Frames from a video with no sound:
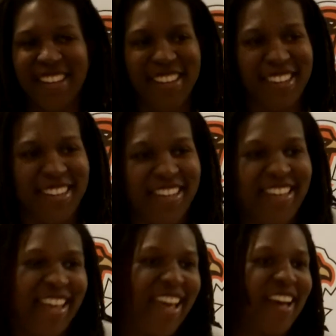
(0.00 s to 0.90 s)

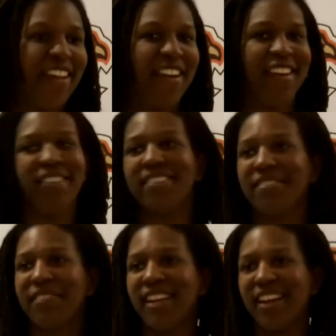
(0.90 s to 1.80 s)
Yeah, you know,
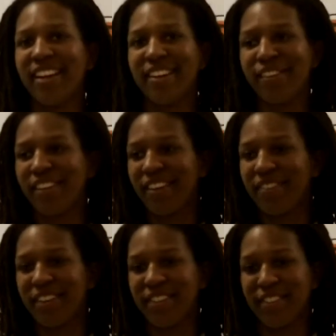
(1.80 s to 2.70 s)
me and Eric are really
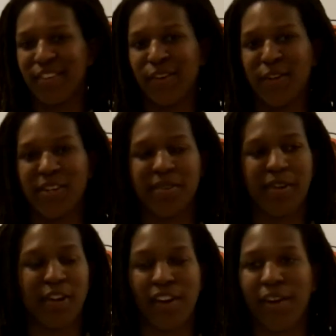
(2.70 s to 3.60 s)
good friends on the court,
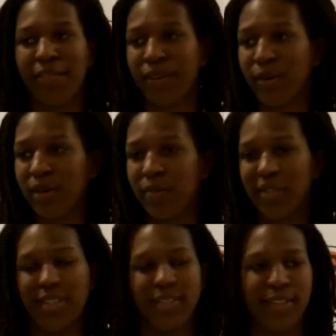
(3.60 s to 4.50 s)
or off the court,
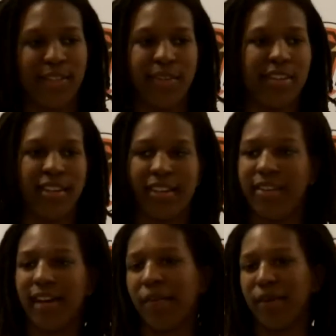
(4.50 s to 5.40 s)
but on the court, you
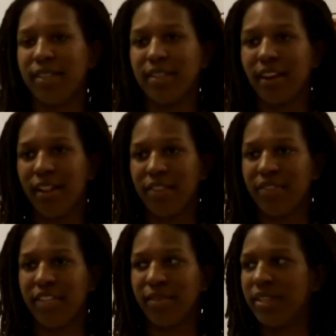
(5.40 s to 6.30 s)
know, I wouldn't call us
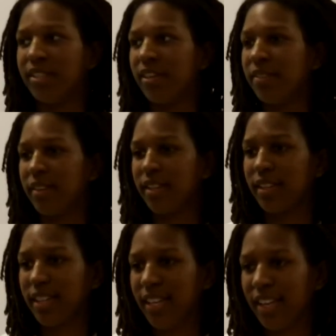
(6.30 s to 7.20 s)
friends whatsoever.
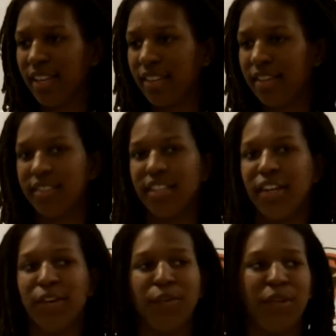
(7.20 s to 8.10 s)
There's
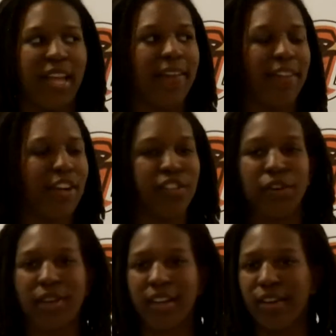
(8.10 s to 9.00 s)
no laughing or
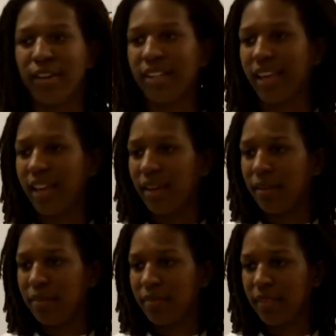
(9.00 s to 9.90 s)
joking during the
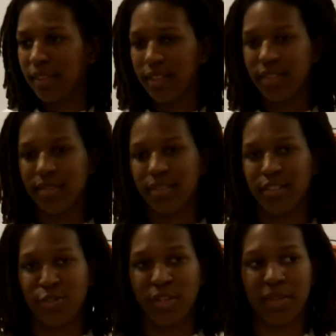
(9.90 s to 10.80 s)
game. It's
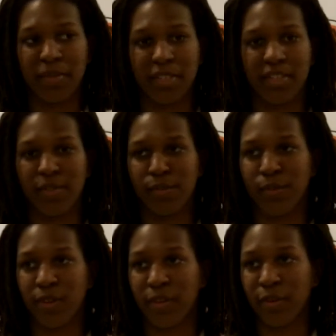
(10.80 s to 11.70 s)
strictly business when
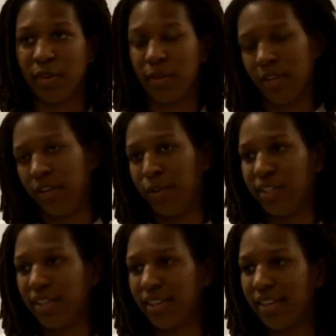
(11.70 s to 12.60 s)
we're on the court. We don't know
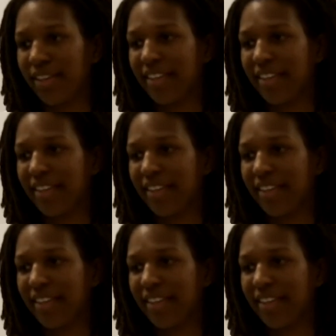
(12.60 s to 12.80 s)
each other.